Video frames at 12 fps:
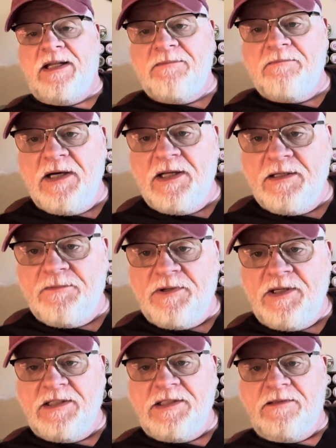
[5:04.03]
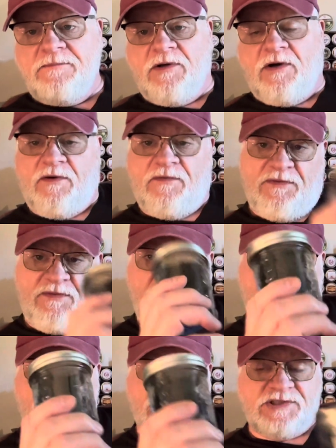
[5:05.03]
button opinion on
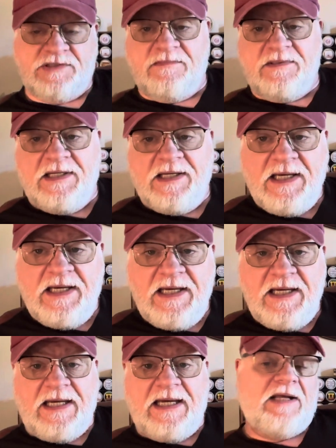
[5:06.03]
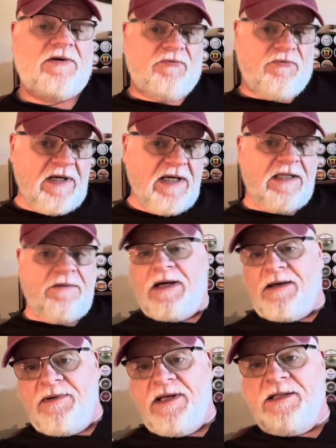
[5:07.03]
this, and really
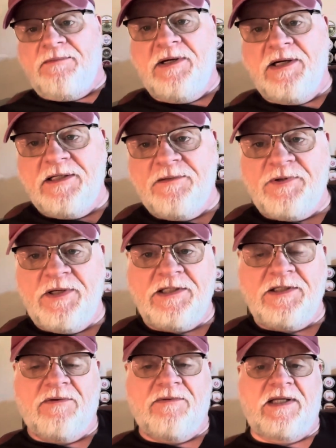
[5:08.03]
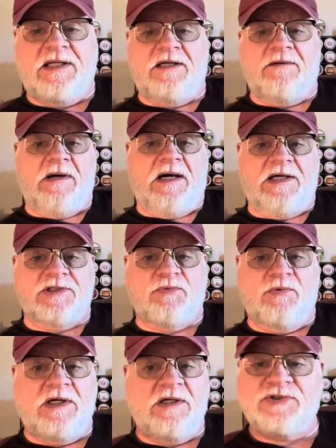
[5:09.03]
my belly button opinion on any of
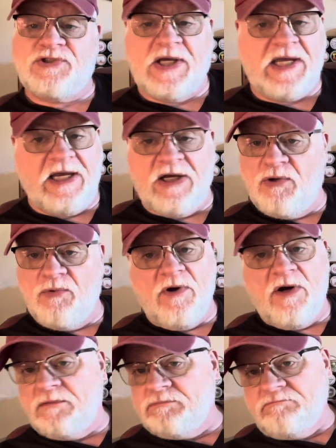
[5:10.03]
Boswell's, you can't go wrong.